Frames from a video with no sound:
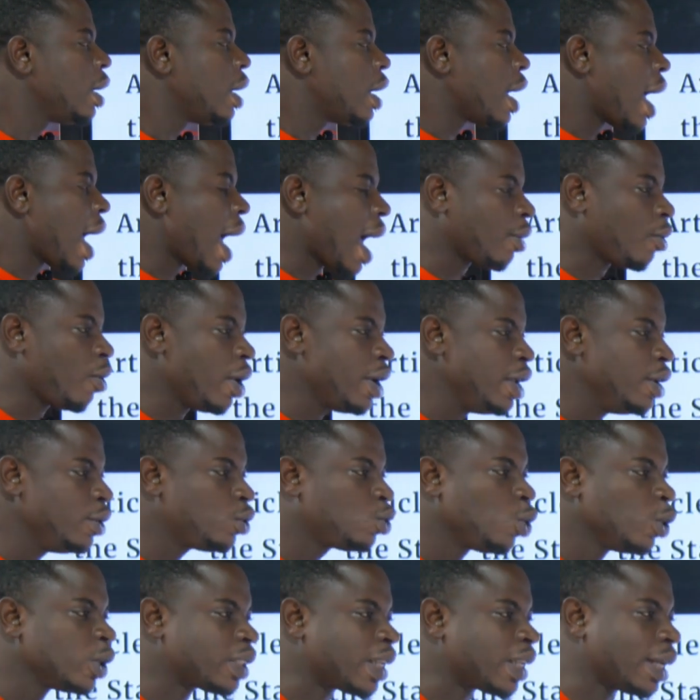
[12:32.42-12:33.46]
According
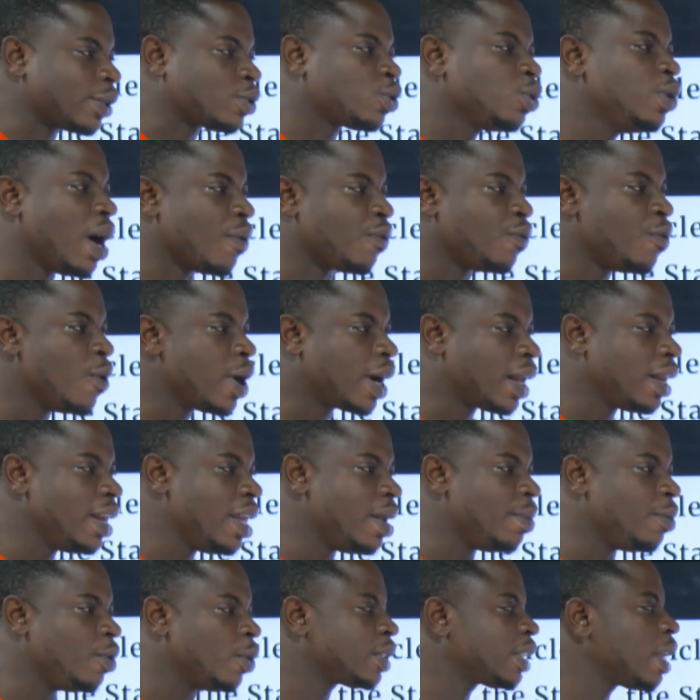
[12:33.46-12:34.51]
to Sasuna for
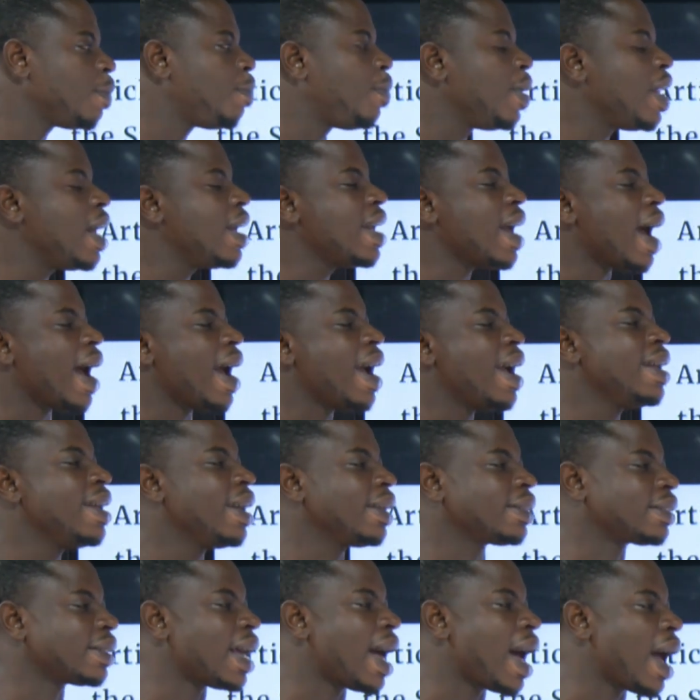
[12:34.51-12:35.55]
claim, say player
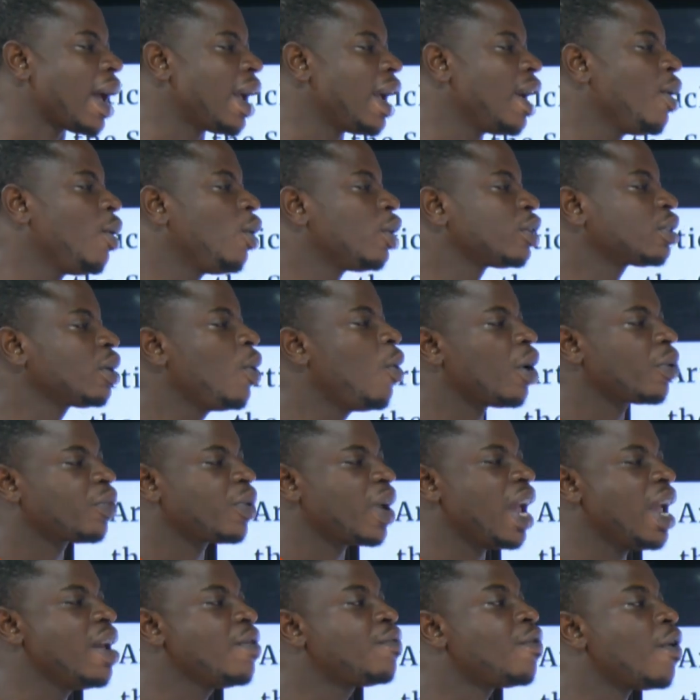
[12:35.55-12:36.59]
ASR also was
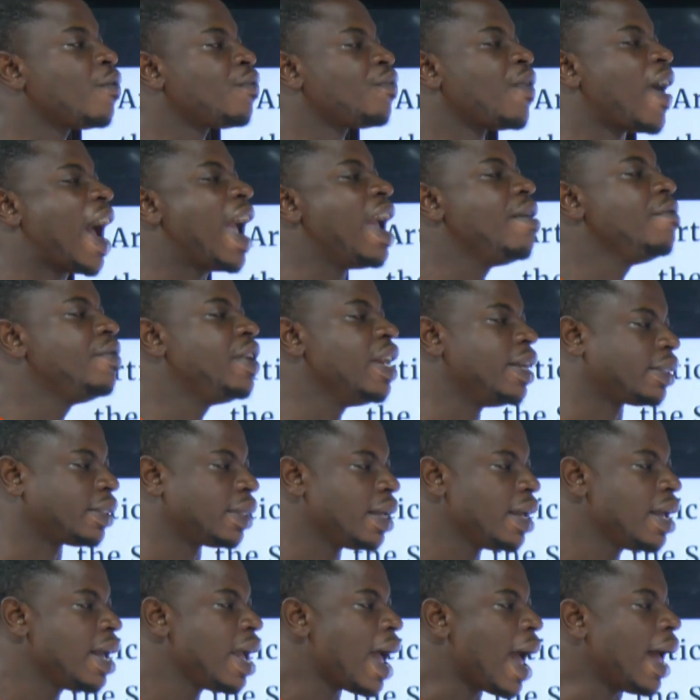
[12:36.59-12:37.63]
training for 5
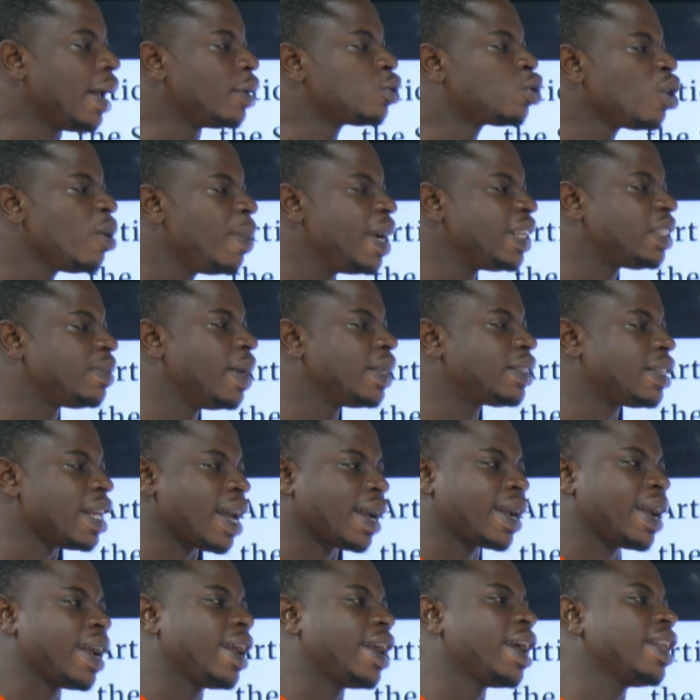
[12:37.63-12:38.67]
days. And so bet
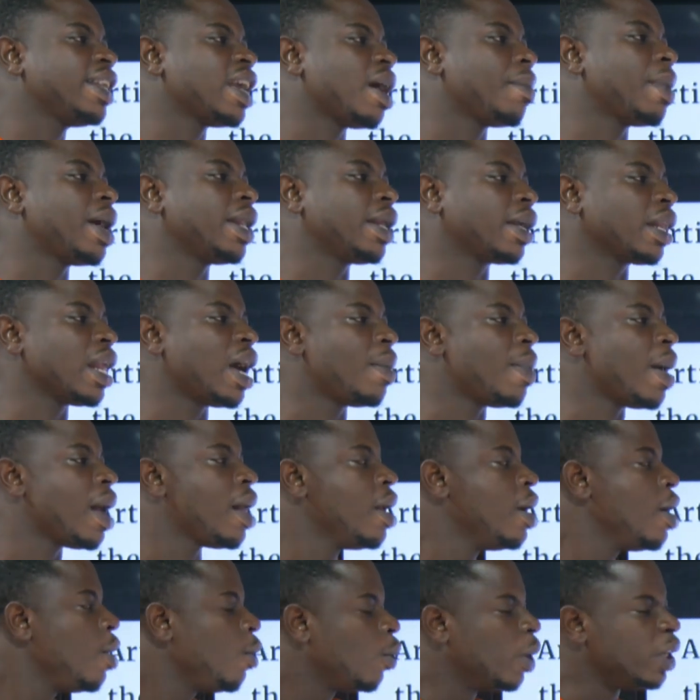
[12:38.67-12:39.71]
Messi can add the amount club
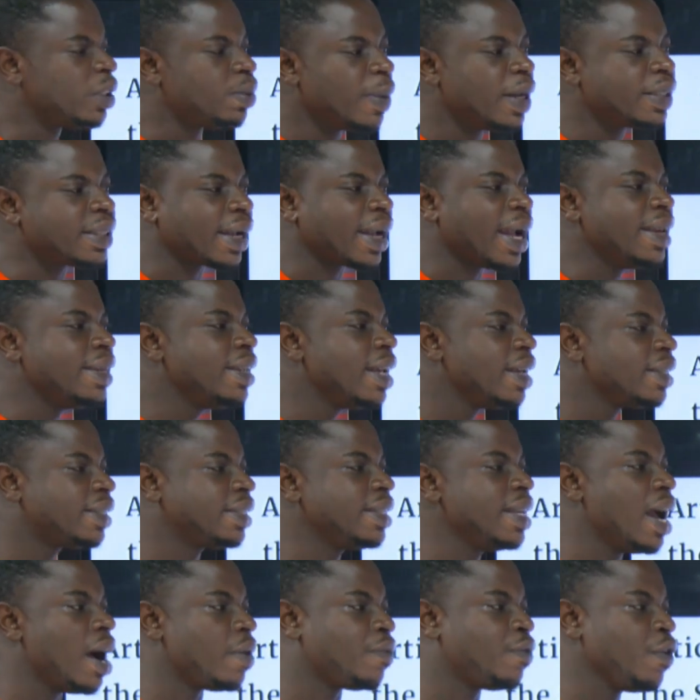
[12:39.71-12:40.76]
with Messi the
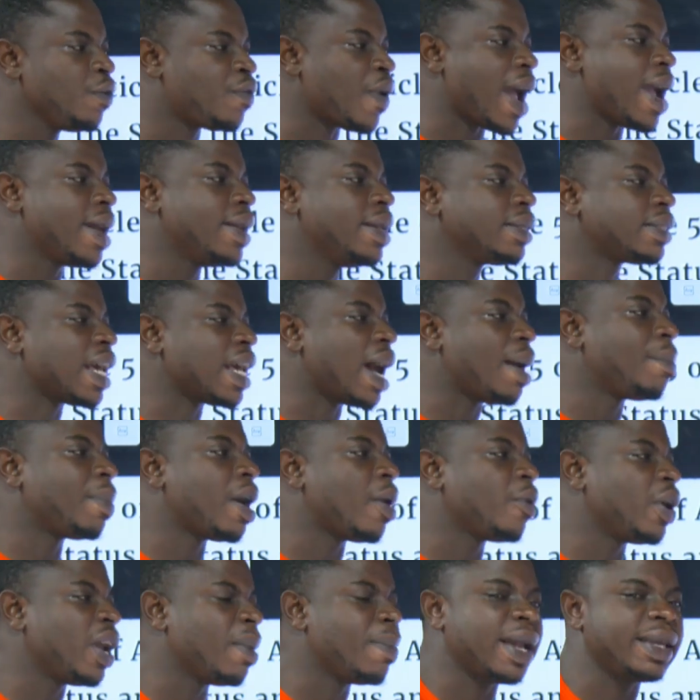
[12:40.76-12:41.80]
entire FIFA add this
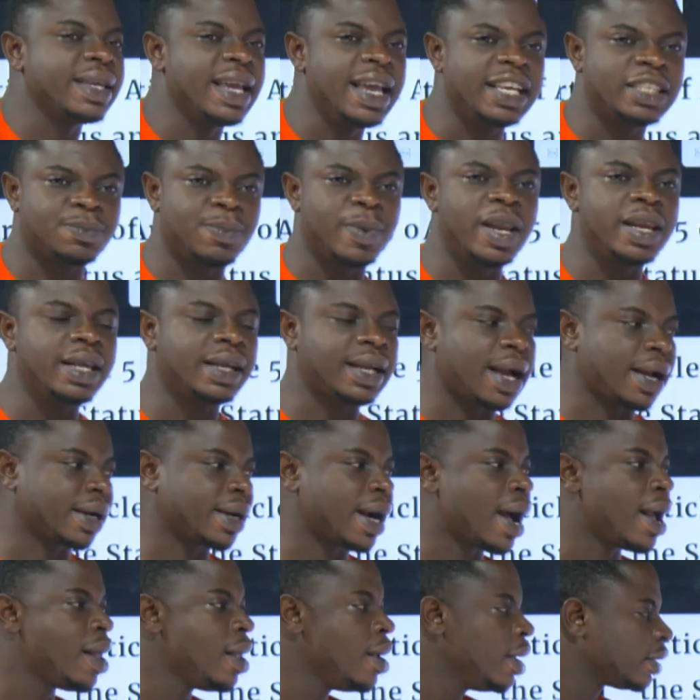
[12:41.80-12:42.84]
umbrella by Jens
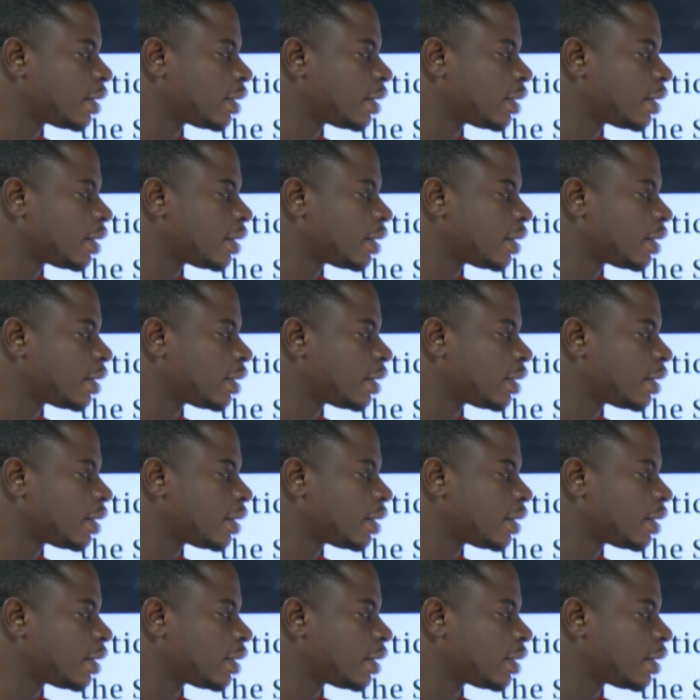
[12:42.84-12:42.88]
Plenicacra.